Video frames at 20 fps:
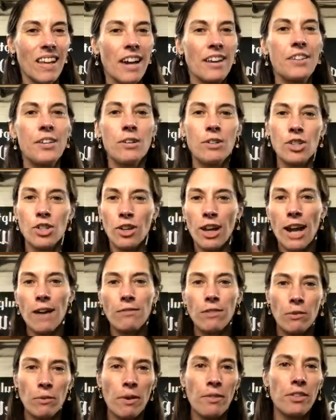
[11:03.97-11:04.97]
And you
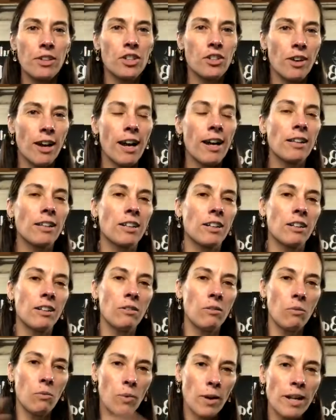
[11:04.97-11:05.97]
travel with the trailer
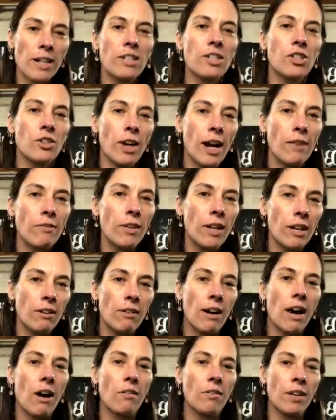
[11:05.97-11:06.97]
when it's traveling
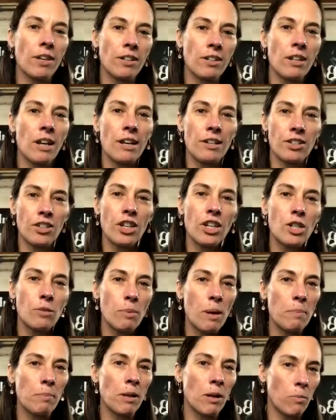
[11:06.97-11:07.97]
around and teach
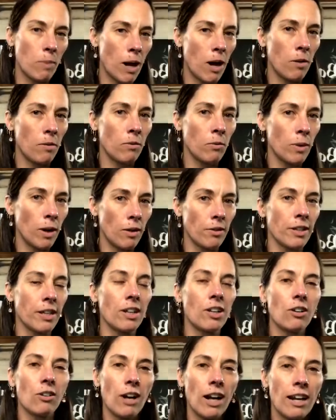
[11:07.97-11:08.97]
people about welding,
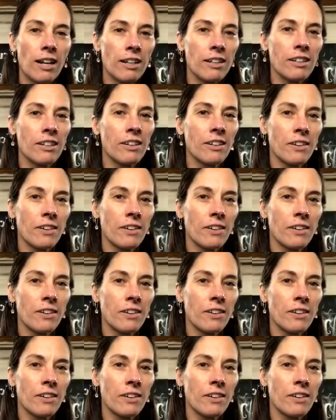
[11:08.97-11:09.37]
correct?